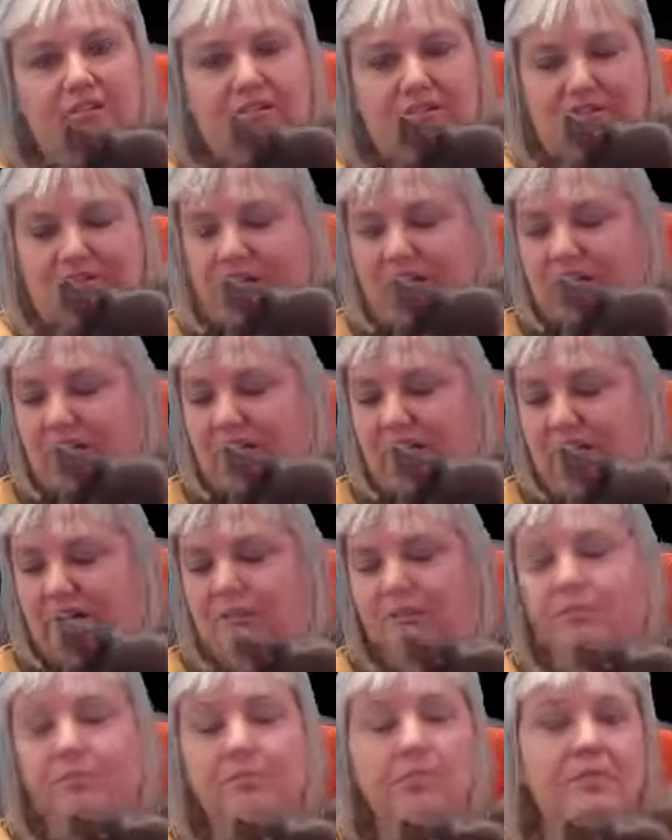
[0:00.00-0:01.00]

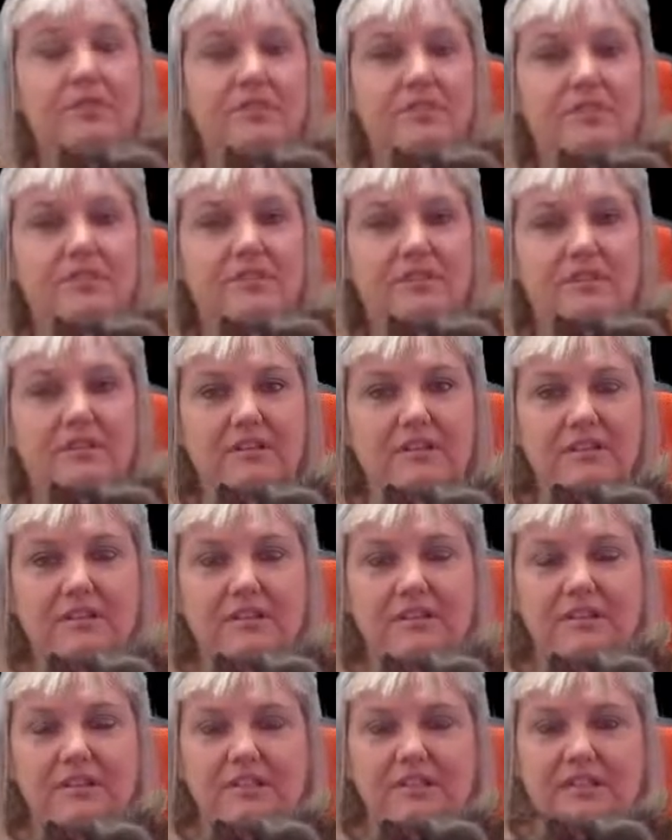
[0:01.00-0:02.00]
downhill, but
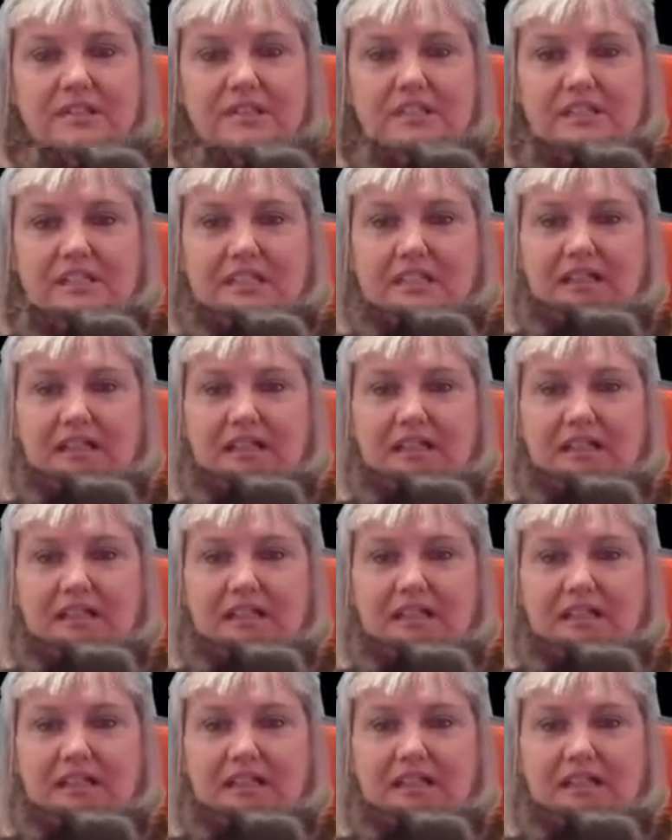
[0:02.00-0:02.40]
she's still